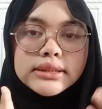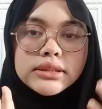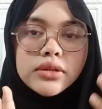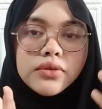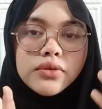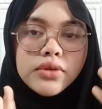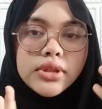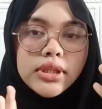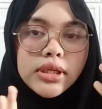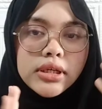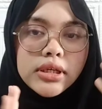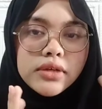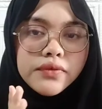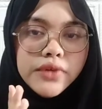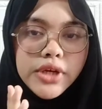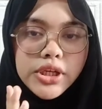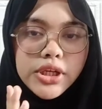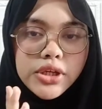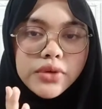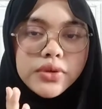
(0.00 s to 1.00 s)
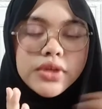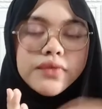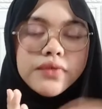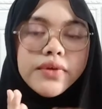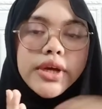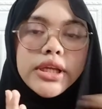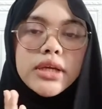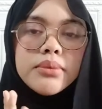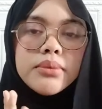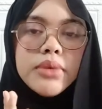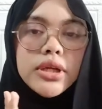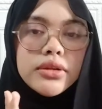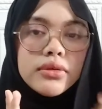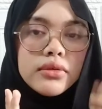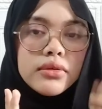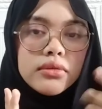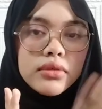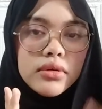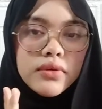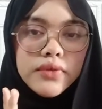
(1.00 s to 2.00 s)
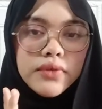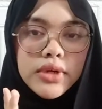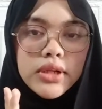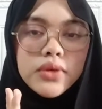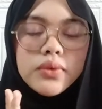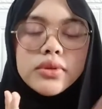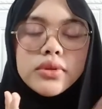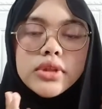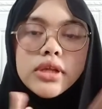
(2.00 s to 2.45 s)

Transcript: theoretical value divided by theoretical value